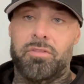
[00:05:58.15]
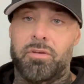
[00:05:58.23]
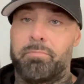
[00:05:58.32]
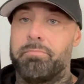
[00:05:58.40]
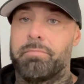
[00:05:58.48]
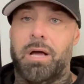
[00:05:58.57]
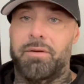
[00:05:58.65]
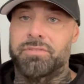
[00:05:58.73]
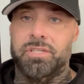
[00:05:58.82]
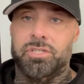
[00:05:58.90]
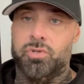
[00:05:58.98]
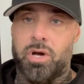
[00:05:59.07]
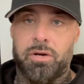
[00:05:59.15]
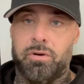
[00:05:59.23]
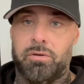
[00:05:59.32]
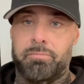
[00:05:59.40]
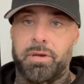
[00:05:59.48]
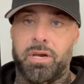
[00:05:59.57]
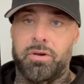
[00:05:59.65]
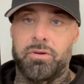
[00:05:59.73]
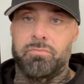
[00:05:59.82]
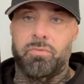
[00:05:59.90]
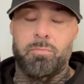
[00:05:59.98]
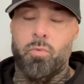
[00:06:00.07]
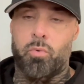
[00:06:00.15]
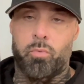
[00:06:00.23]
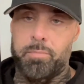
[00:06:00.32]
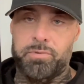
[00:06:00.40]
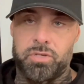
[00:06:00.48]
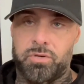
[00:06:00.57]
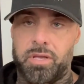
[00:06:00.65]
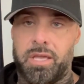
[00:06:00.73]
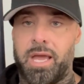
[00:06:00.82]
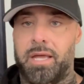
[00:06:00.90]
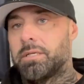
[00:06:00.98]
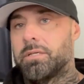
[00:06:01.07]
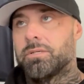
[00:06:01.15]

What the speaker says: the obviously stronger and bigger, more ripped you can get.